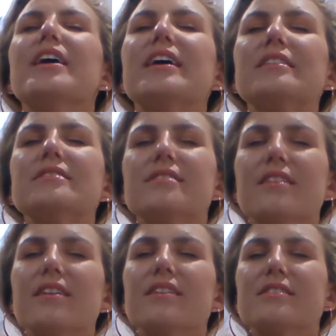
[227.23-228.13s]
into
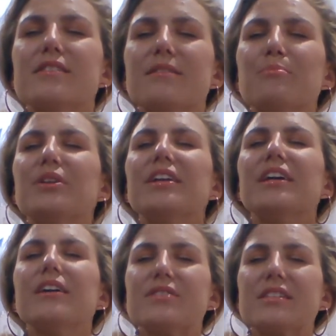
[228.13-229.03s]
these
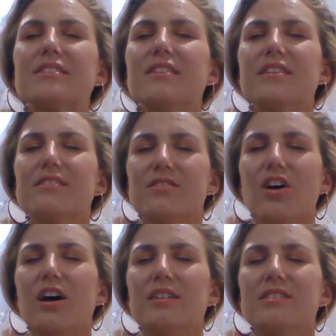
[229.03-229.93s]
beliefs, into these
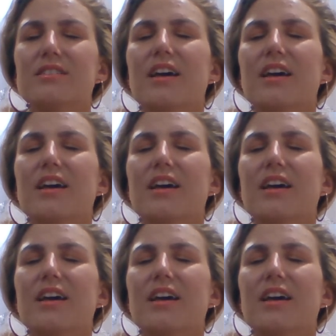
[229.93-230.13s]
thoughts.